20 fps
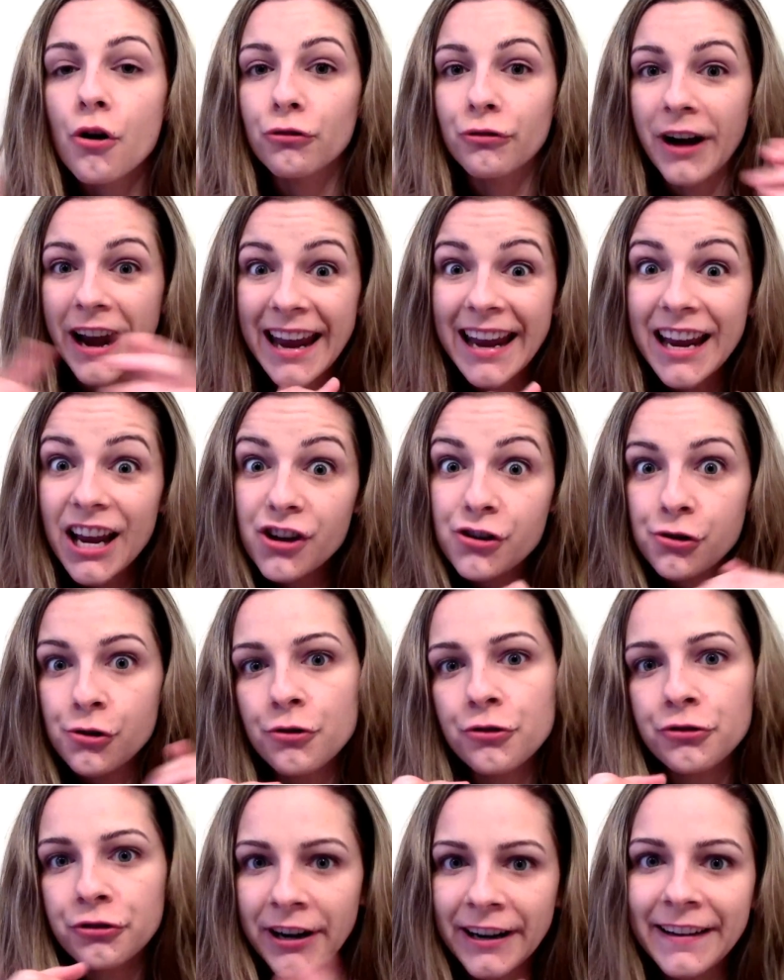raise
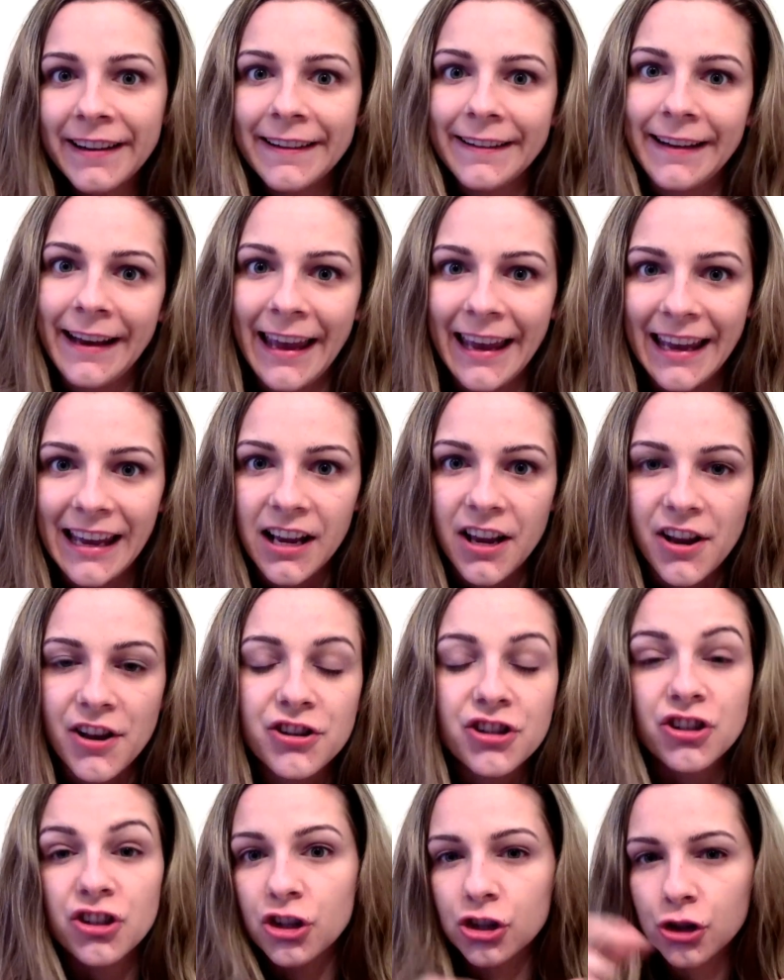your drinking
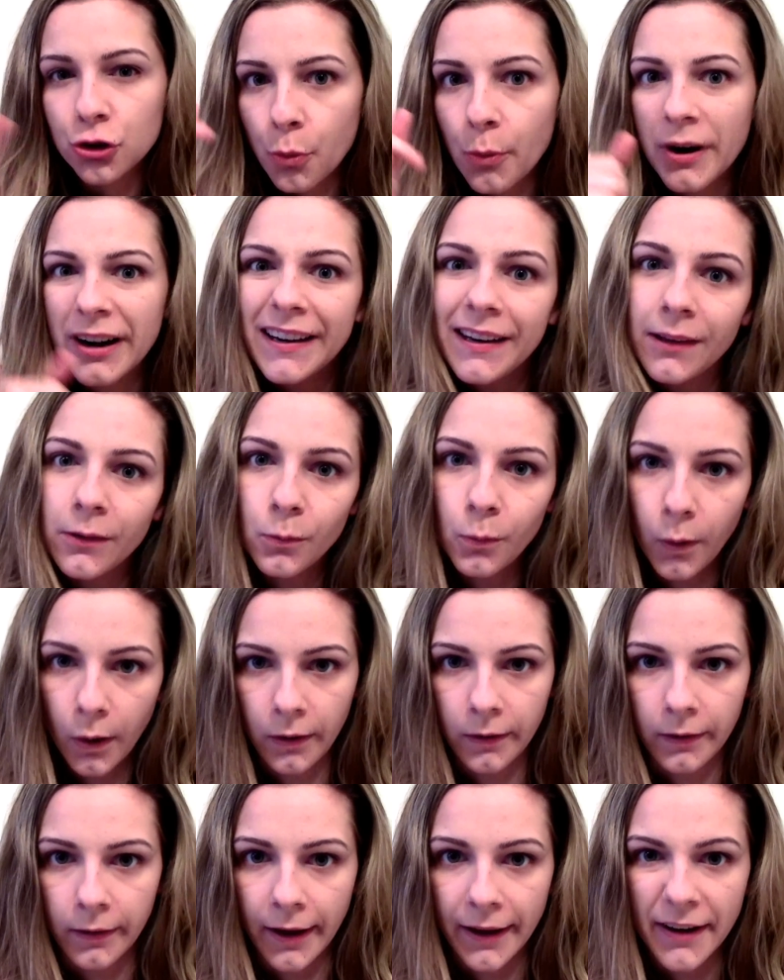age to
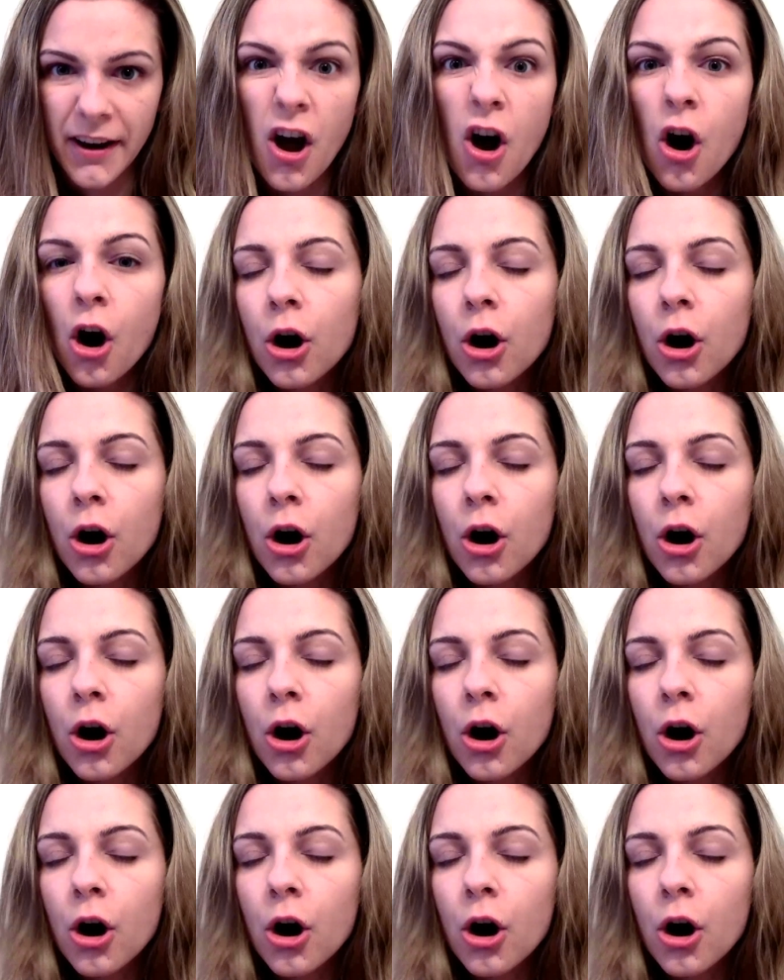21